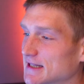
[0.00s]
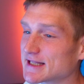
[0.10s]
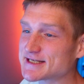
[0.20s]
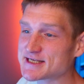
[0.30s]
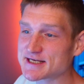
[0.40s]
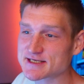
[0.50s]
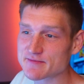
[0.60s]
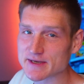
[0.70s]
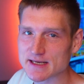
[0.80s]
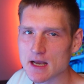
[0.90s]
And listen to
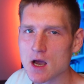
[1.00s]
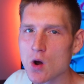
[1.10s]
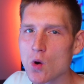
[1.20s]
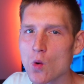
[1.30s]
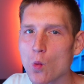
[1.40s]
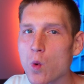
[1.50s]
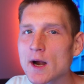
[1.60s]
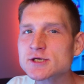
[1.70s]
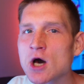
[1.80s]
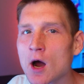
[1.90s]
me.
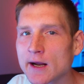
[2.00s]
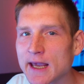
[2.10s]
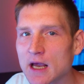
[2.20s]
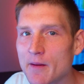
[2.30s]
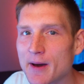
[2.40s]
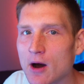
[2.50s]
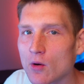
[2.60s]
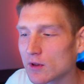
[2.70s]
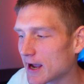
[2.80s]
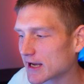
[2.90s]
We're talking
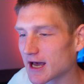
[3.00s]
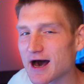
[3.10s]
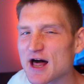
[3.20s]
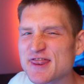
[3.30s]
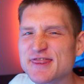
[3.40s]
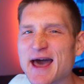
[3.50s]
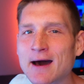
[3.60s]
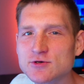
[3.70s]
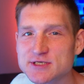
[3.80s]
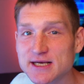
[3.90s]
about like a
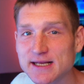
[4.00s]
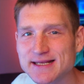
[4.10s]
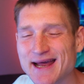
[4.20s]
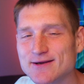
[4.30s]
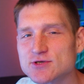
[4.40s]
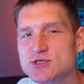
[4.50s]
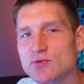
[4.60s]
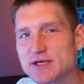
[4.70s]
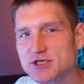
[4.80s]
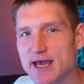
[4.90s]
thousand Nintendo
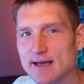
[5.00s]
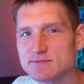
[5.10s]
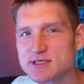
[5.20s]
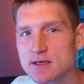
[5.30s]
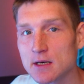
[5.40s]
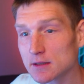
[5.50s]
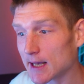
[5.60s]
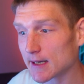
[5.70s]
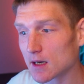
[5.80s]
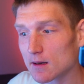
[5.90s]
Switch games.
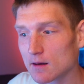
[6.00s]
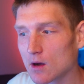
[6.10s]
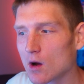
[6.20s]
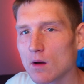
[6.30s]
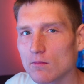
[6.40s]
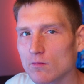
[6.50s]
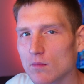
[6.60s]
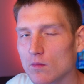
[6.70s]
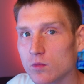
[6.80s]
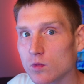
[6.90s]
Like
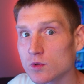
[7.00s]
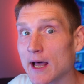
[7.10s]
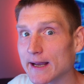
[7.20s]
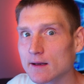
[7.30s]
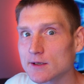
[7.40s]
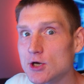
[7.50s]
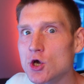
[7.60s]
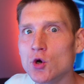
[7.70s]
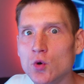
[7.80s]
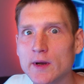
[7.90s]
like
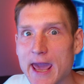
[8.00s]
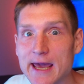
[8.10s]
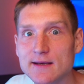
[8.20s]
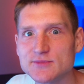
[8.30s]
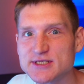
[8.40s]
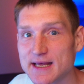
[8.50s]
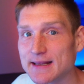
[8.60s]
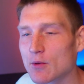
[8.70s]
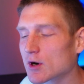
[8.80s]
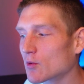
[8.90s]
new games.
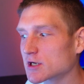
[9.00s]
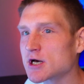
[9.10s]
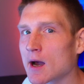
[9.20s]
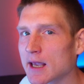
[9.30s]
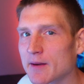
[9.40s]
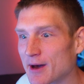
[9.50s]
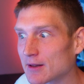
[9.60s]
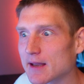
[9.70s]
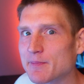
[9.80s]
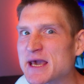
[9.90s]
And we're we're talking
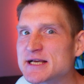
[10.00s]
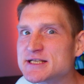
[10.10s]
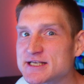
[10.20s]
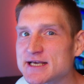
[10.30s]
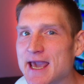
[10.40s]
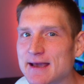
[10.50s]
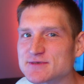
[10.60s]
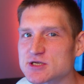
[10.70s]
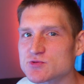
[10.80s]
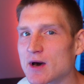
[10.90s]
about like PC
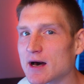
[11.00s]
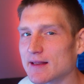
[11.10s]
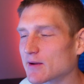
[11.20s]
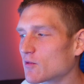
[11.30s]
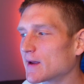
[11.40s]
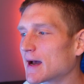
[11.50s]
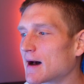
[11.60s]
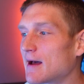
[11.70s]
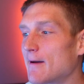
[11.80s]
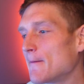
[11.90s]
games as well. Like we
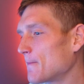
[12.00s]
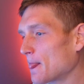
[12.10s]
got